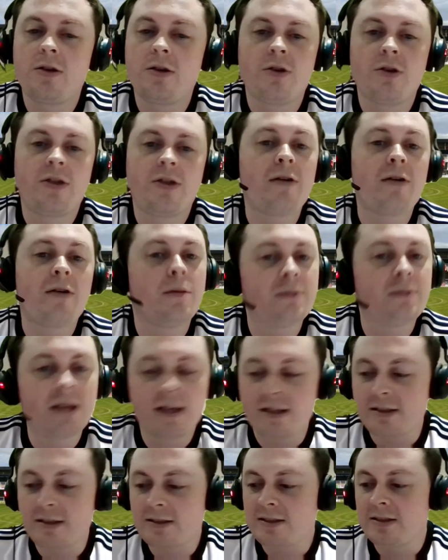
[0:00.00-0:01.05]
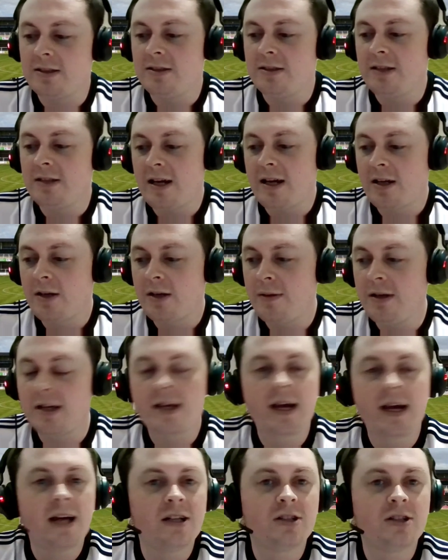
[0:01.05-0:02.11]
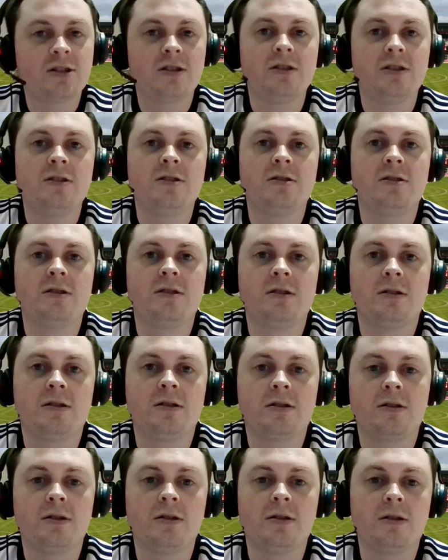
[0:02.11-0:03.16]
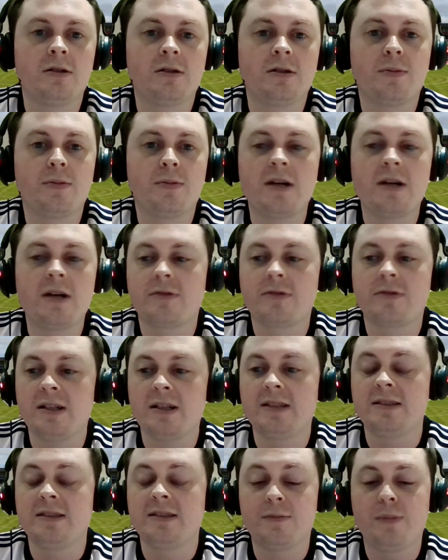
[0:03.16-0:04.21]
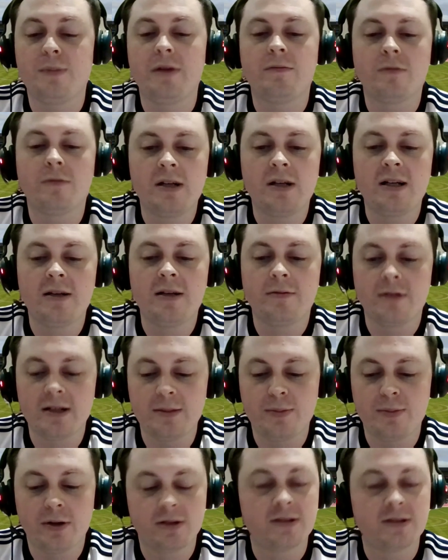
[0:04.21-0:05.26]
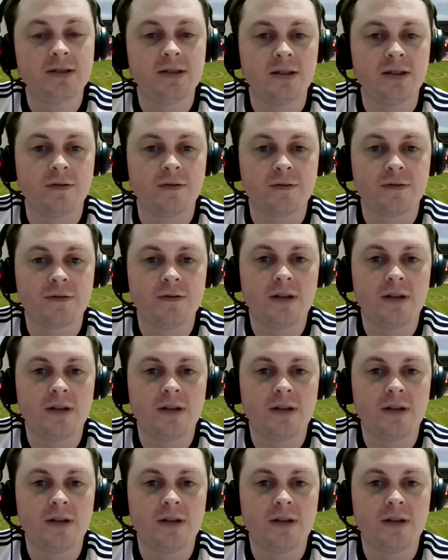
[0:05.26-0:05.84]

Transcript: their updates and their communication and the press releases have been really, really positive.